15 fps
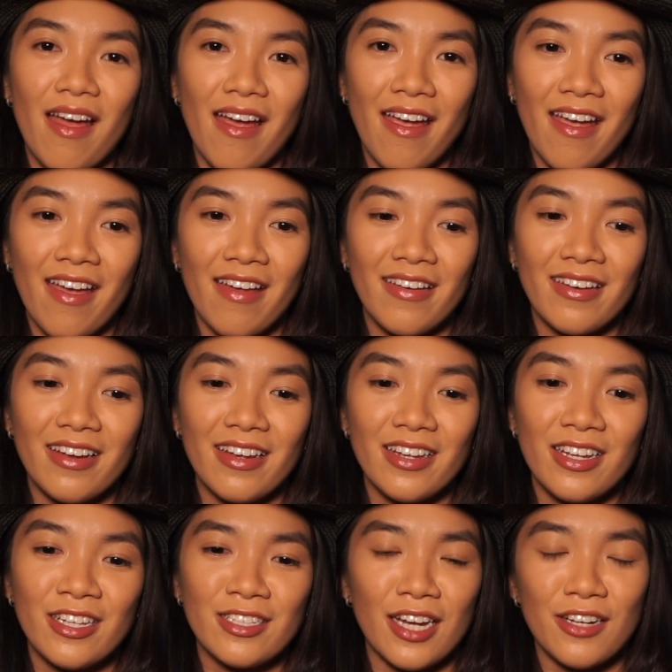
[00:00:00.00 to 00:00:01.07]
And
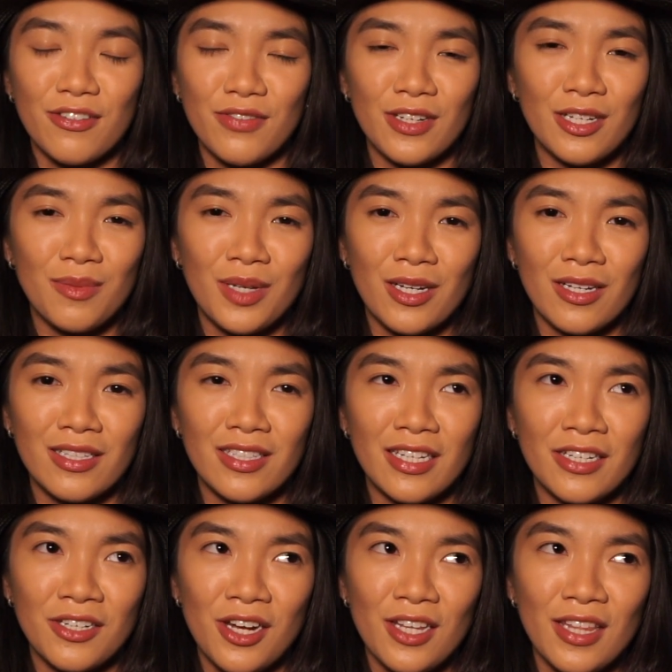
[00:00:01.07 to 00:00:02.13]
it's kind of funny because
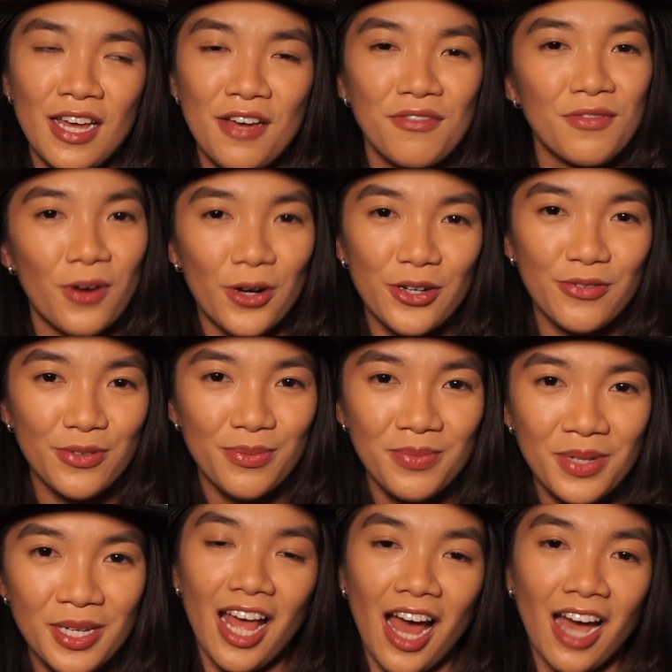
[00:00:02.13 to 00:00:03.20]
they're not that far from
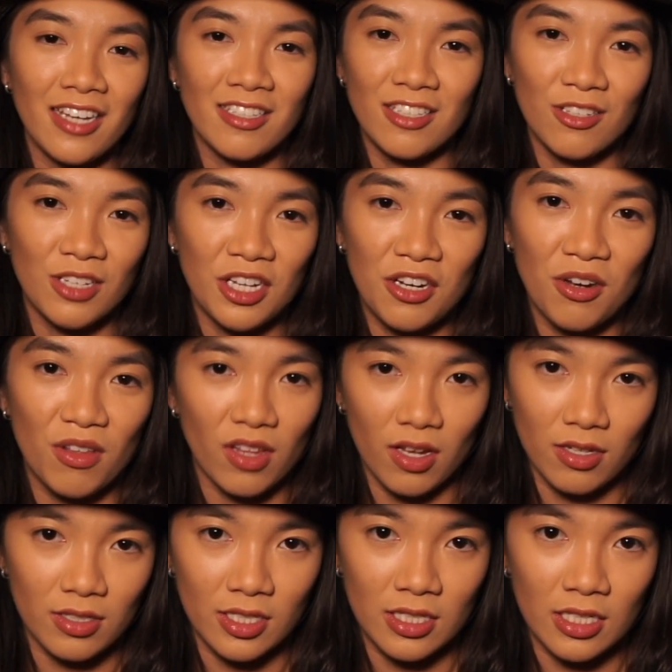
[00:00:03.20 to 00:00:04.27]
me. I still didn't know they
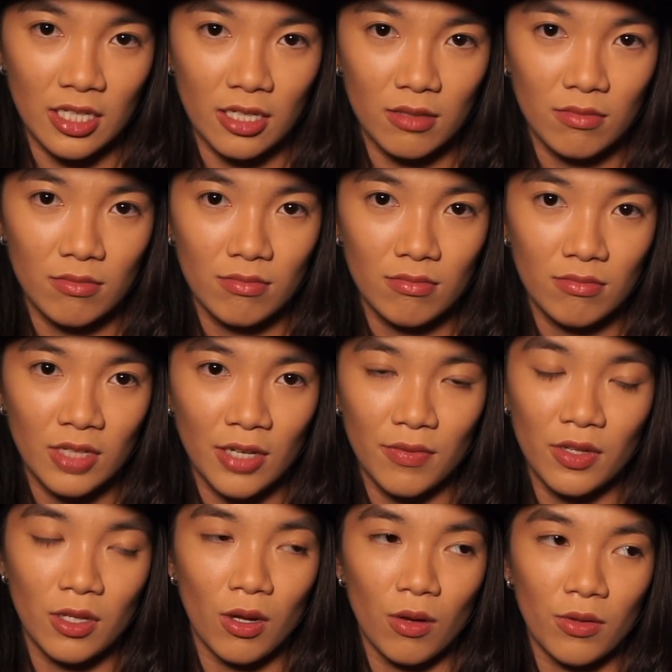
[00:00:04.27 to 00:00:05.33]
existed, even
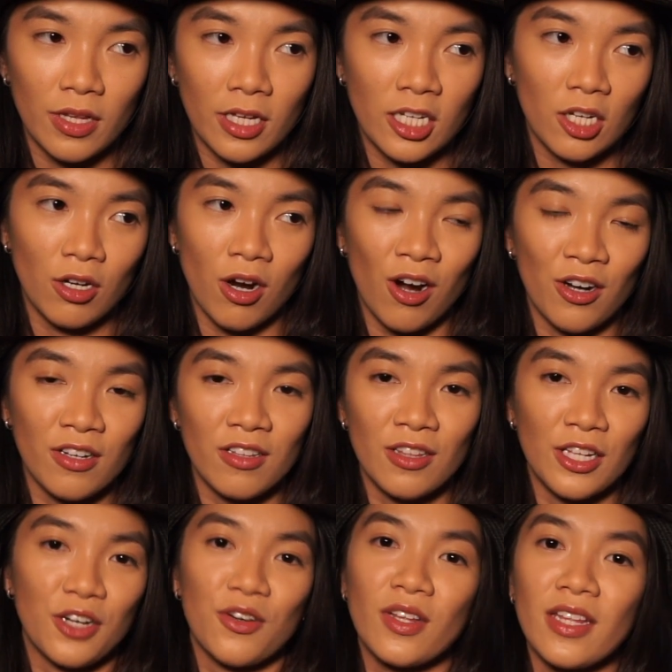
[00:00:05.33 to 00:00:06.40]
though they are
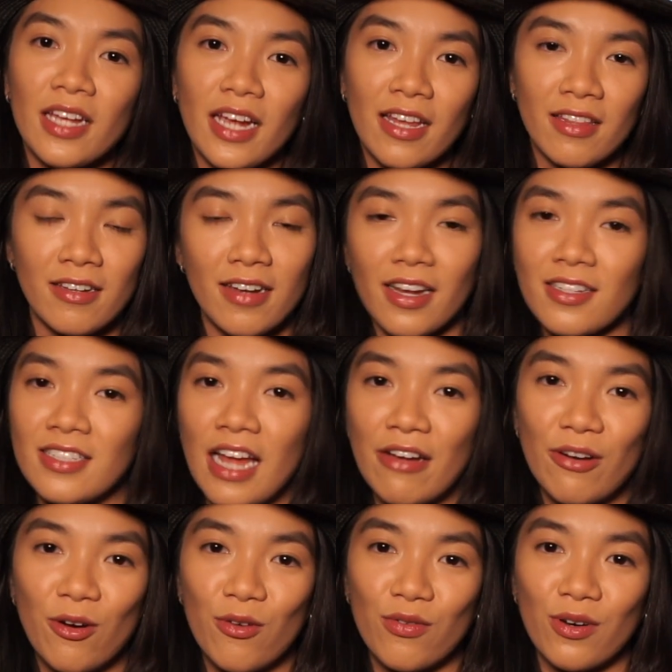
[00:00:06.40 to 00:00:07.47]
literally in the next town
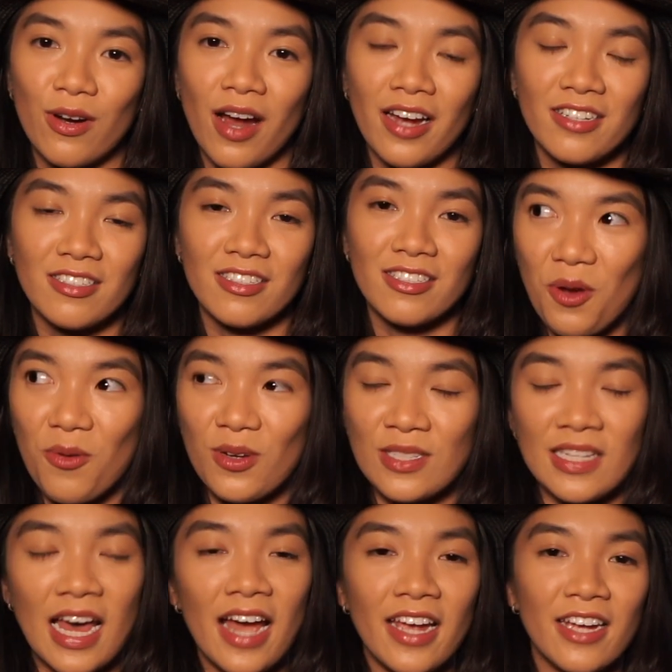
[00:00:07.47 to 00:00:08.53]
over. I just was
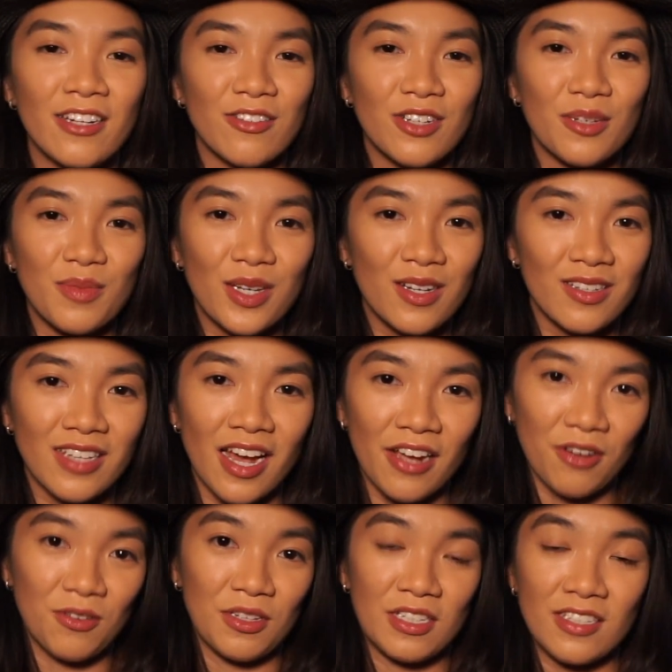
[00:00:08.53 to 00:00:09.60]
that ignorant because I
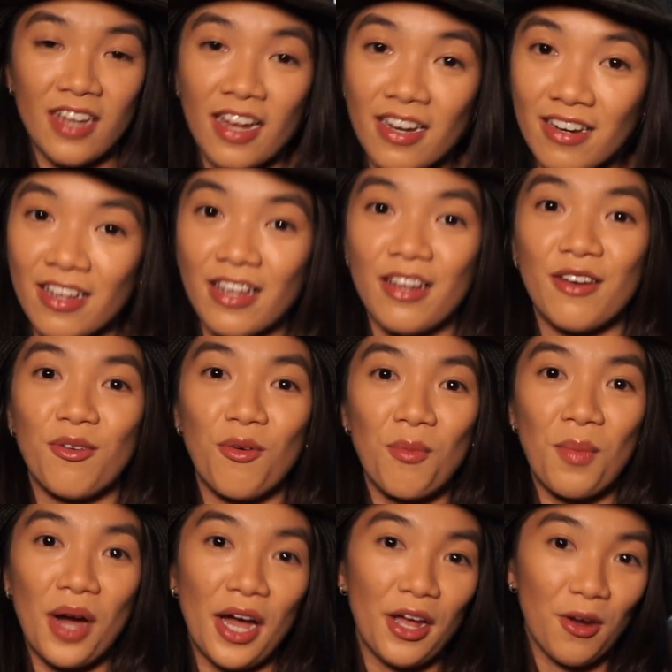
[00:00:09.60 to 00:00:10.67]
only stayed in
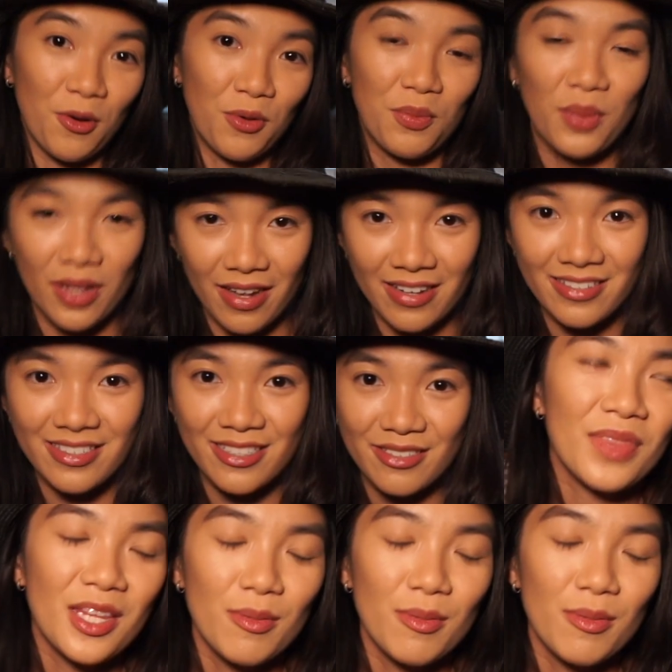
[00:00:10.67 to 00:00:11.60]
my own place.